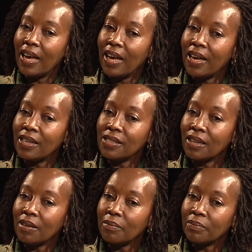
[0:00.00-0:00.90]
And
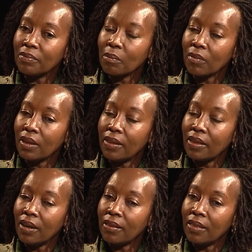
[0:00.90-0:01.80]

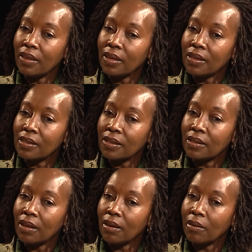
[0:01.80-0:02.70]
the other thing is that
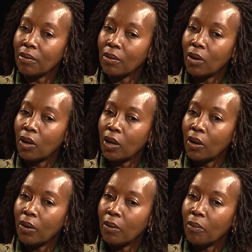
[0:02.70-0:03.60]

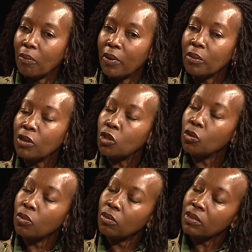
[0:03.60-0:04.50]
when we
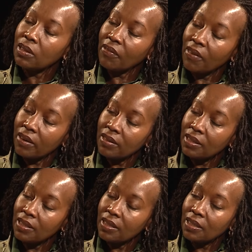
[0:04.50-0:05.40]
do
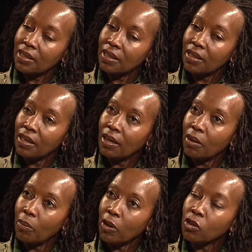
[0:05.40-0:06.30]
safaris,
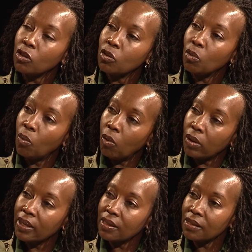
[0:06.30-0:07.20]
we also do
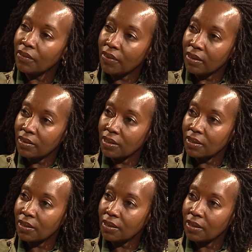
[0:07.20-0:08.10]
walking safaris,